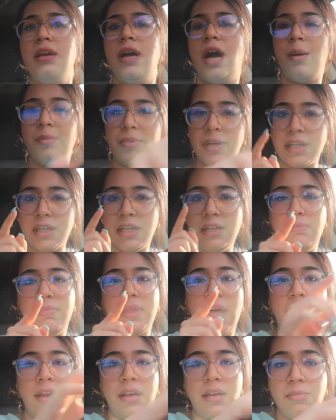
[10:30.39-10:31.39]
I'm gonna keep
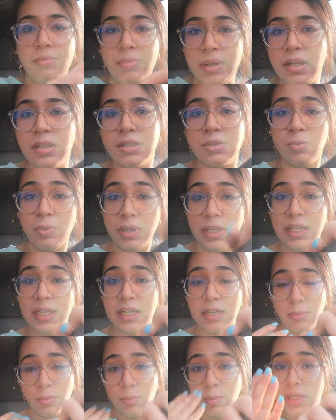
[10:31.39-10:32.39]
that in because we,
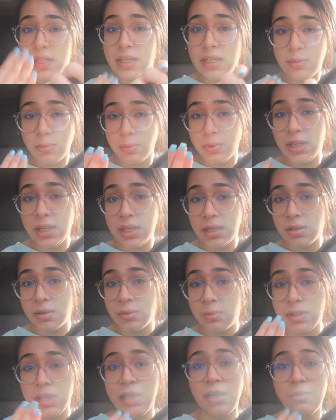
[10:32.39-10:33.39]
we, we,
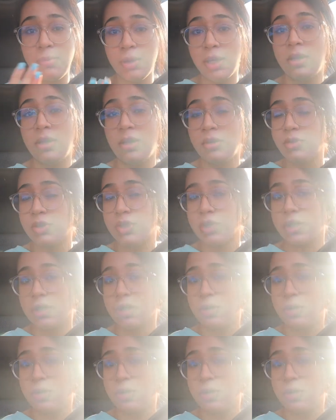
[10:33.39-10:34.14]
we need to be closer.